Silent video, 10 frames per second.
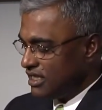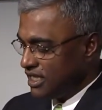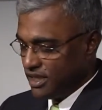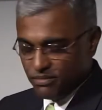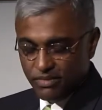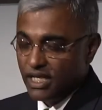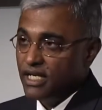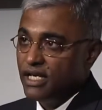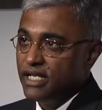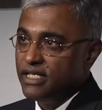
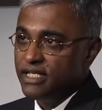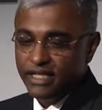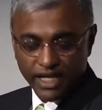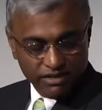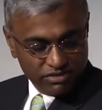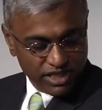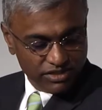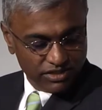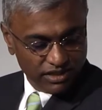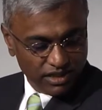an indicated
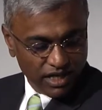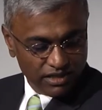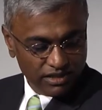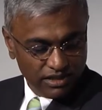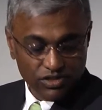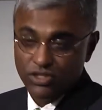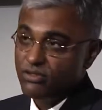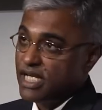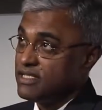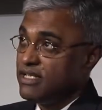reason currently.
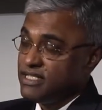So as I